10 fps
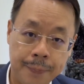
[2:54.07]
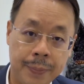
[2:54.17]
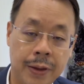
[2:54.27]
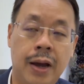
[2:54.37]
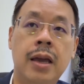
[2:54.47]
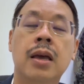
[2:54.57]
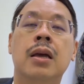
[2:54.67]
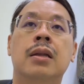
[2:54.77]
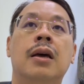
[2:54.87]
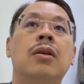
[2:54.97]
right?
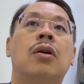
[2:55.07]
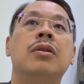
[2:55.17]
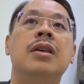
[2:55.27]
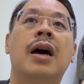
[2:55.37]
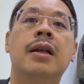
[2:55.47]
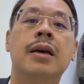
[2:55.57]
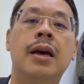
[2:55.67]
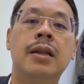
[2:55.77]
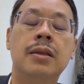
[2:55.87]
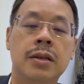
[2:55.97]
Then on the other
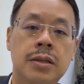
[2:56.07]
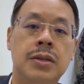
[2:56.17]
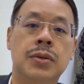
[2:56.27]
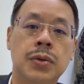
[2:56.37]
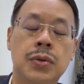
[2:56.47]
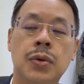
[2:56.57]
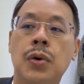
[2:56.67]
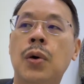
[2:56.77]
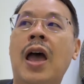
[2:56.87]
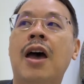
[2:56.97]
hand, this is
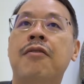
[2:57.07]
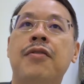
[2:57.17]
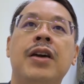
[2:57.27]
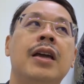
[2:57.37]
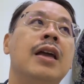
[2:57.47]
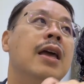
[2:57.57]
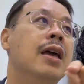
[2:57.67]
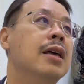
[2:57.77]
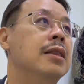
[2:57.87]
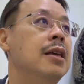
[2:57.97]
also having
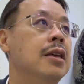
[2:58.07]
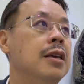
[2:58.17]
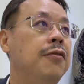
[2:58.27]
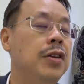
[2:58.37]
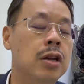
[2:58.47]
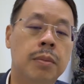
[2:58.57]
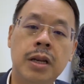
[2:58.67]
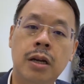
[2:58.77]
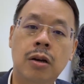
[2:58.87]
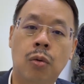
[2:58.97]
the
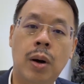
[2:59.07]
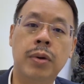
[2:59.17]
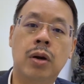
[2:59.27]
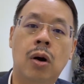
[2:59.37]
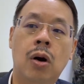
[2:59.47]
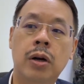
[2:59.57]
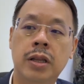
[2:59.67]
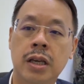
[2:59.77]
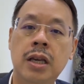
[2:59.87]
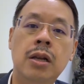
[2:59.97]
phenomenon of what we call the